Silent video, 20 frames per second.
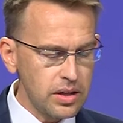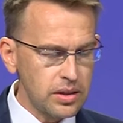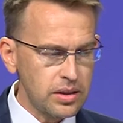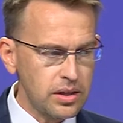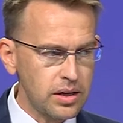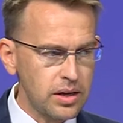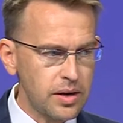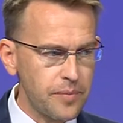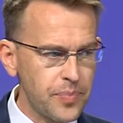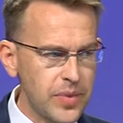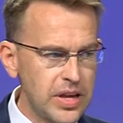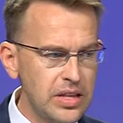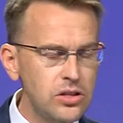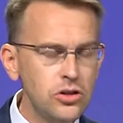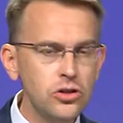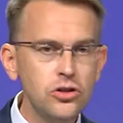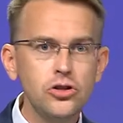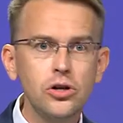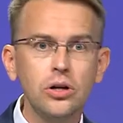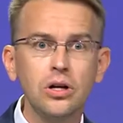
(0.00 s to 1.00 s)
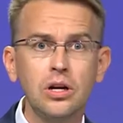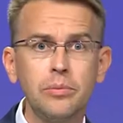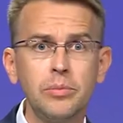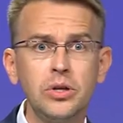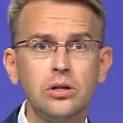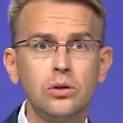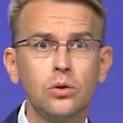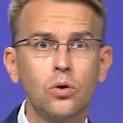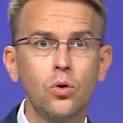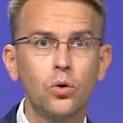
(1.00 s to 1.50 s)
The International
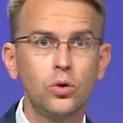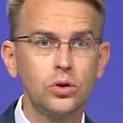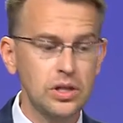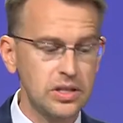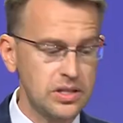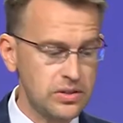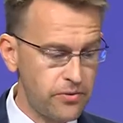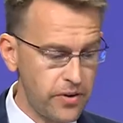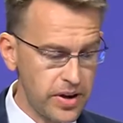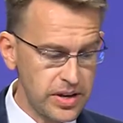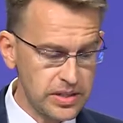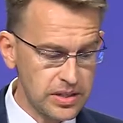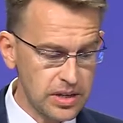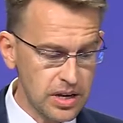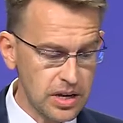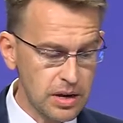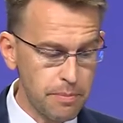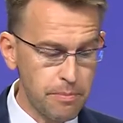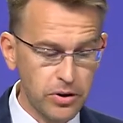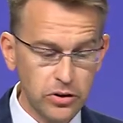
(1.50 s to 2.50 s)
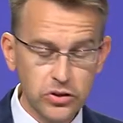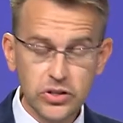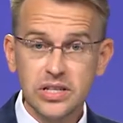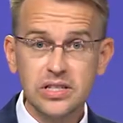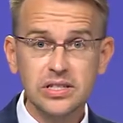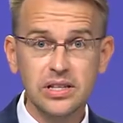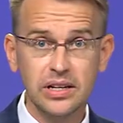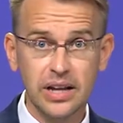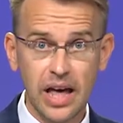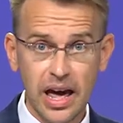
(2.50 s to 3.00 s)
Criminal Court is facing
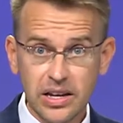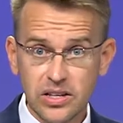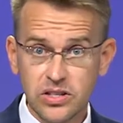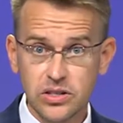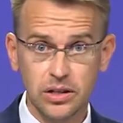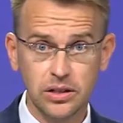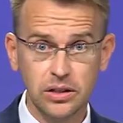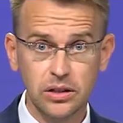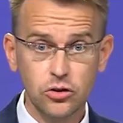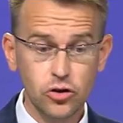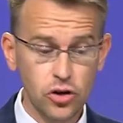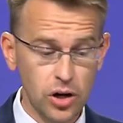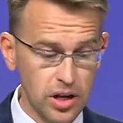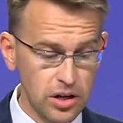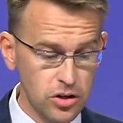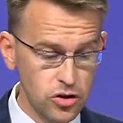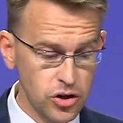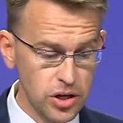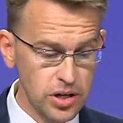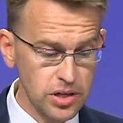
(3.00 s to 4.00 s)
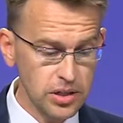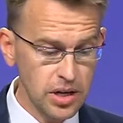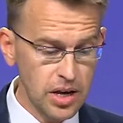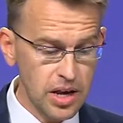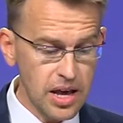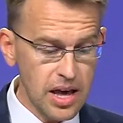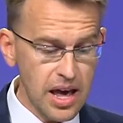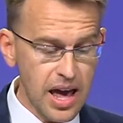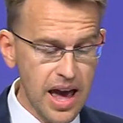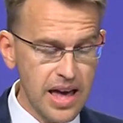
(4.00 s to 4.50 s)
persistent external challenges,
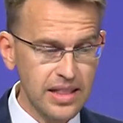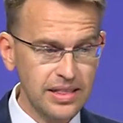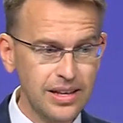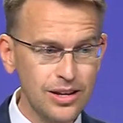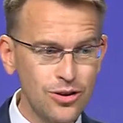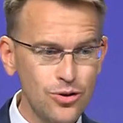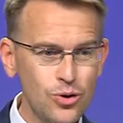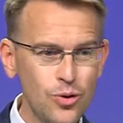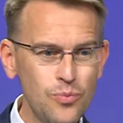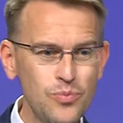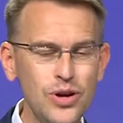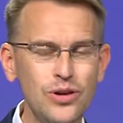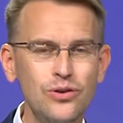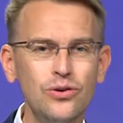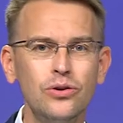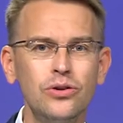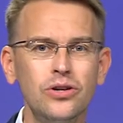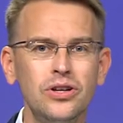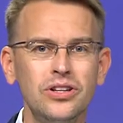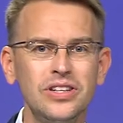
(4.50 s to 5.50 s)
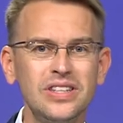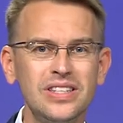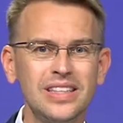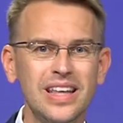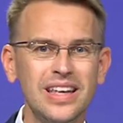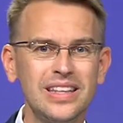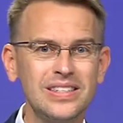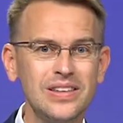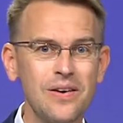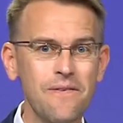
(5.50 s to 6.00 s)
and the European Union
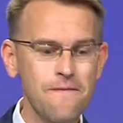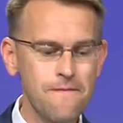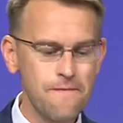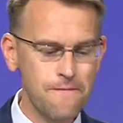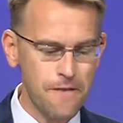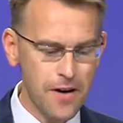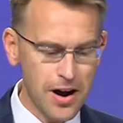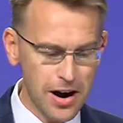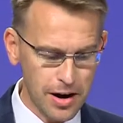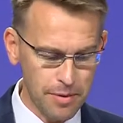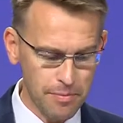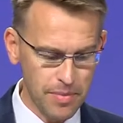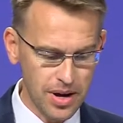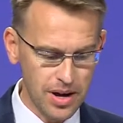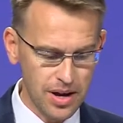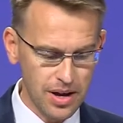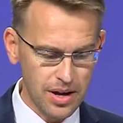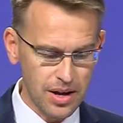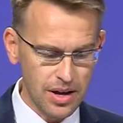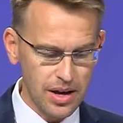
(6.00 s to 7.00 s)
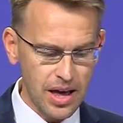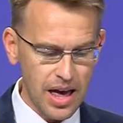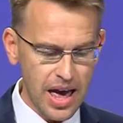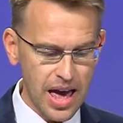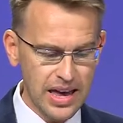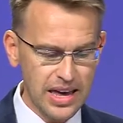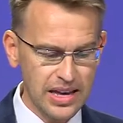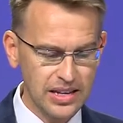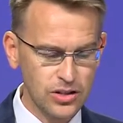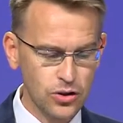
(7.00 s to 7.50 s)
stands firm
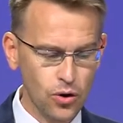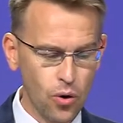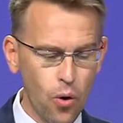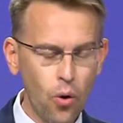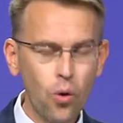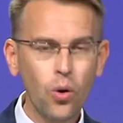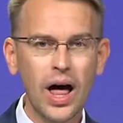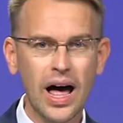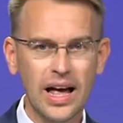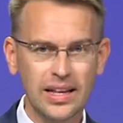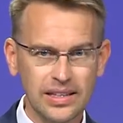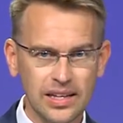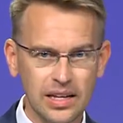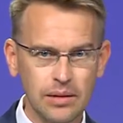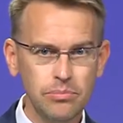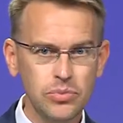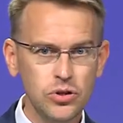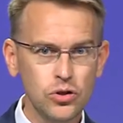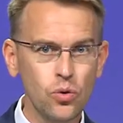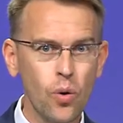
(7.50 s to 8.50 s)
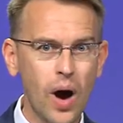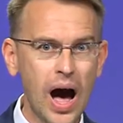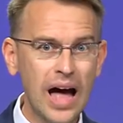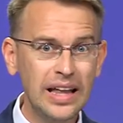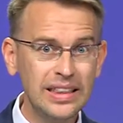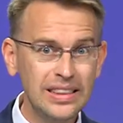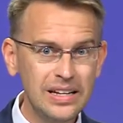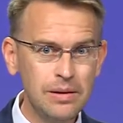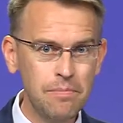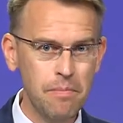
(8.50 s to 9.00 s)
against all attempts to
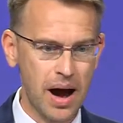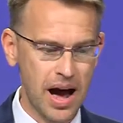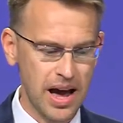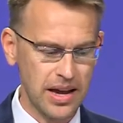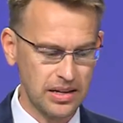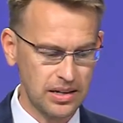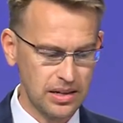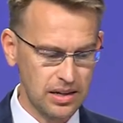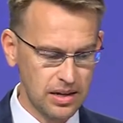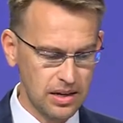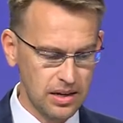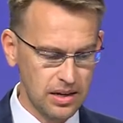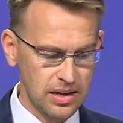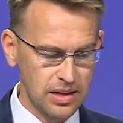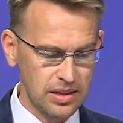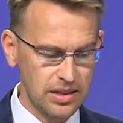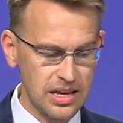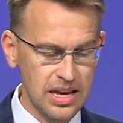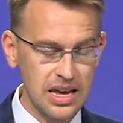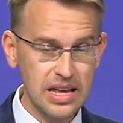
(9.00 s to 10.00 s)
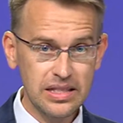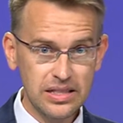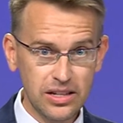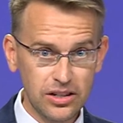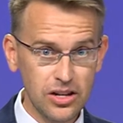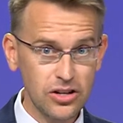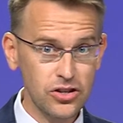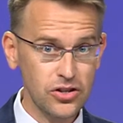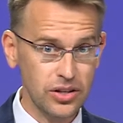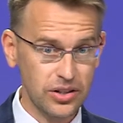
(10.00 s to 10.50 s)
undermine the
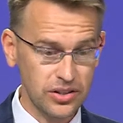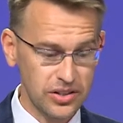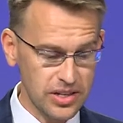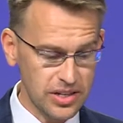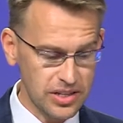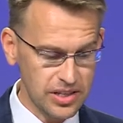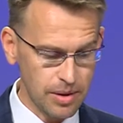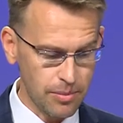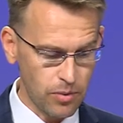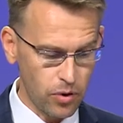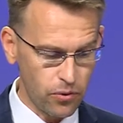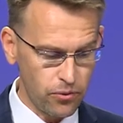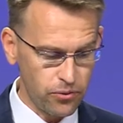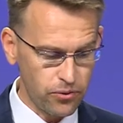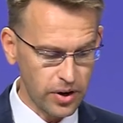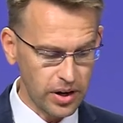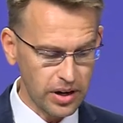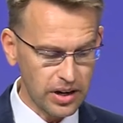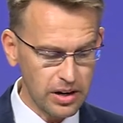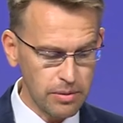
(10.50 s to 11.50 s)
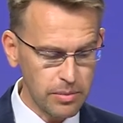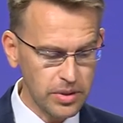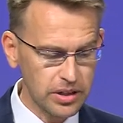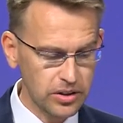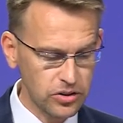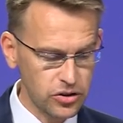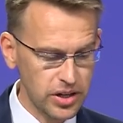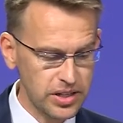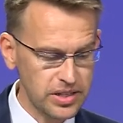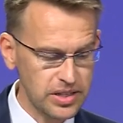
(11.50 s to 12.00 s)
international system of uh, criminal
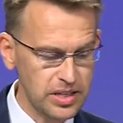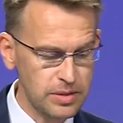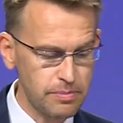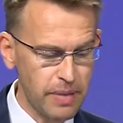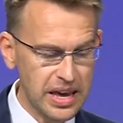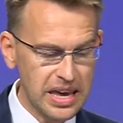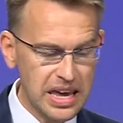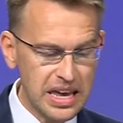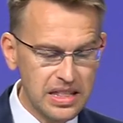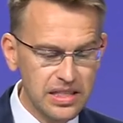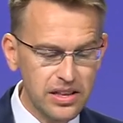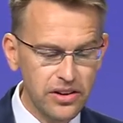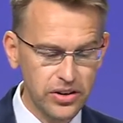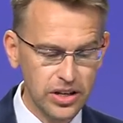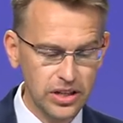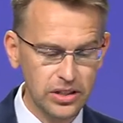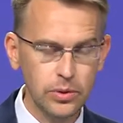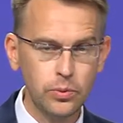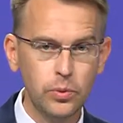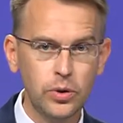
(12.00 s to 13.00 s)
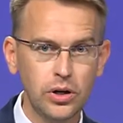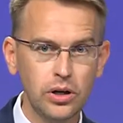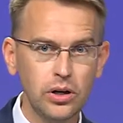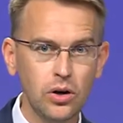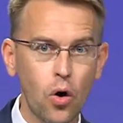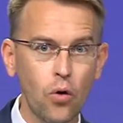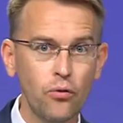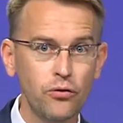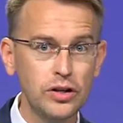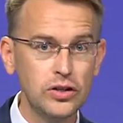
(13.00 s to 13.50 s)
justice by hindering the work
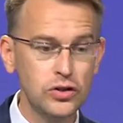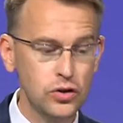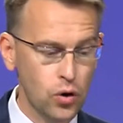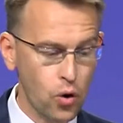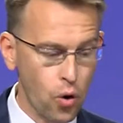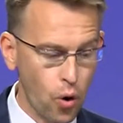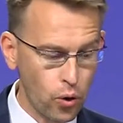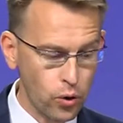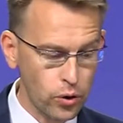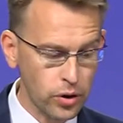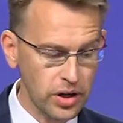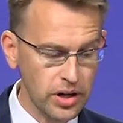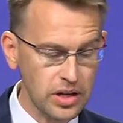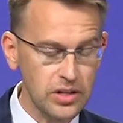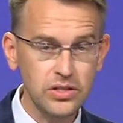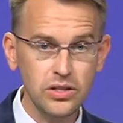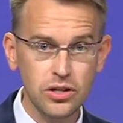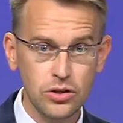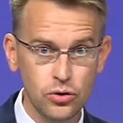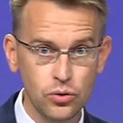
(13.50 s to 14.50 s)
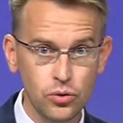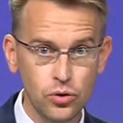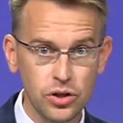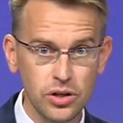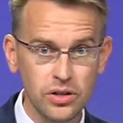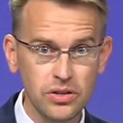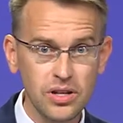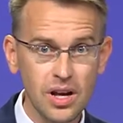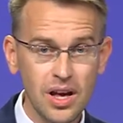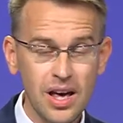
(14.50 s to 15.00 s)
of its core
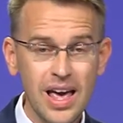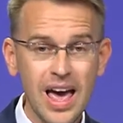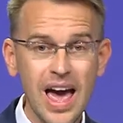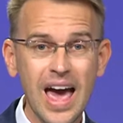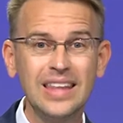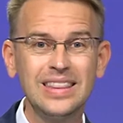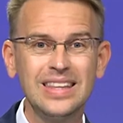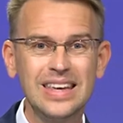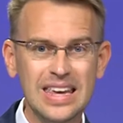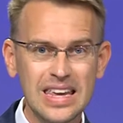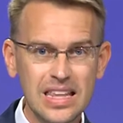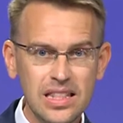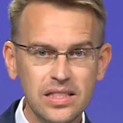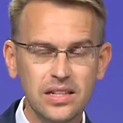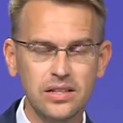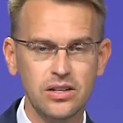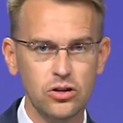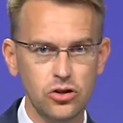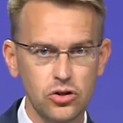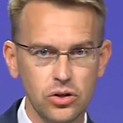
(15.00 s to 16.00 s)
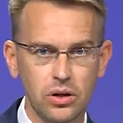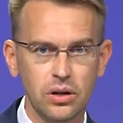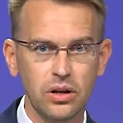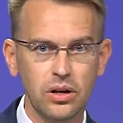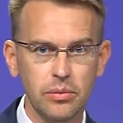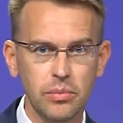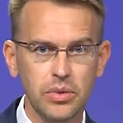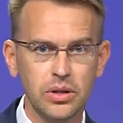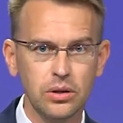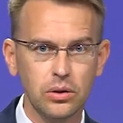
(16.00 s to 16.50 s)
institutions. And the International
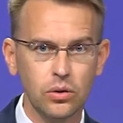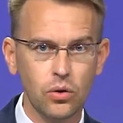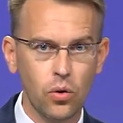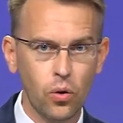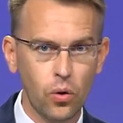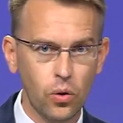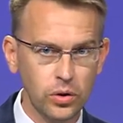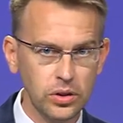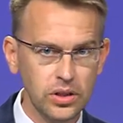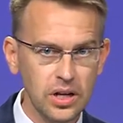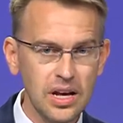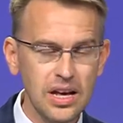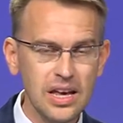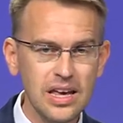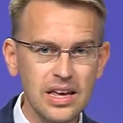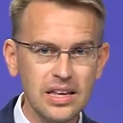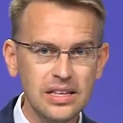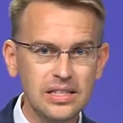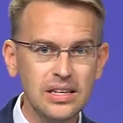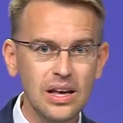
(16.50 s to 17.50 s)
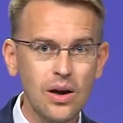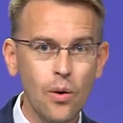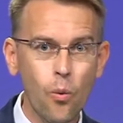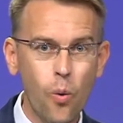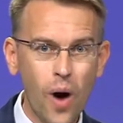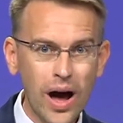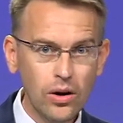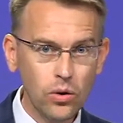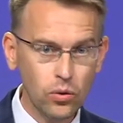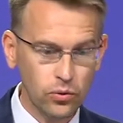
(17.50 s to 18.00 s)
Criminal Court is
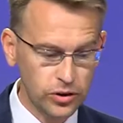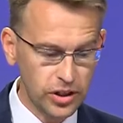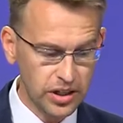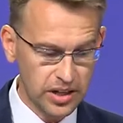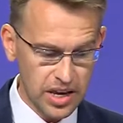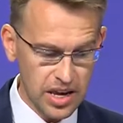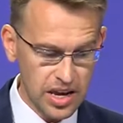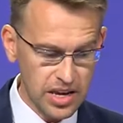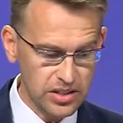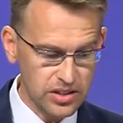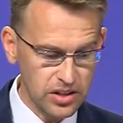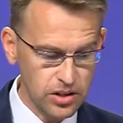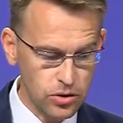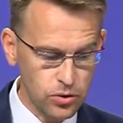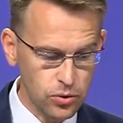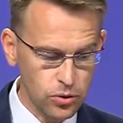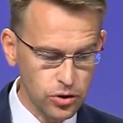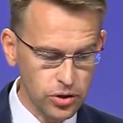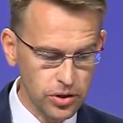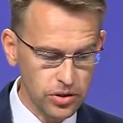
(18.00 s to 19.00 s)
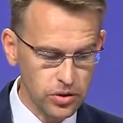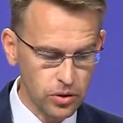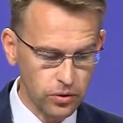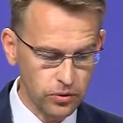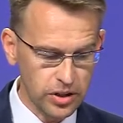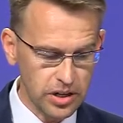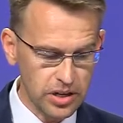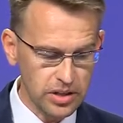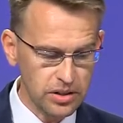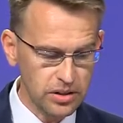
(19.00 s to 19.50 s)
one of the key institutions
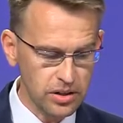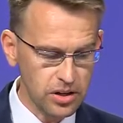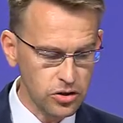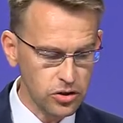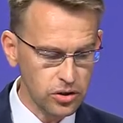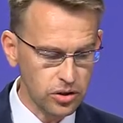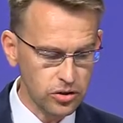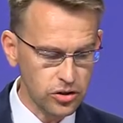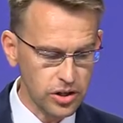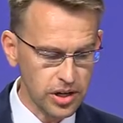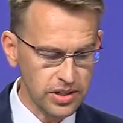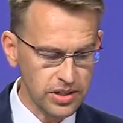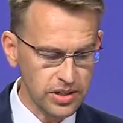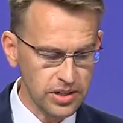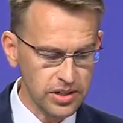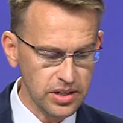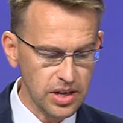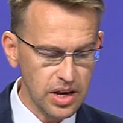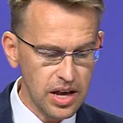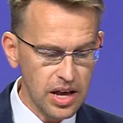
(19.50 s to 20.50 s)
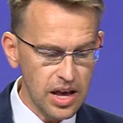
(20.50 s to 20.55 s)
of the international justice.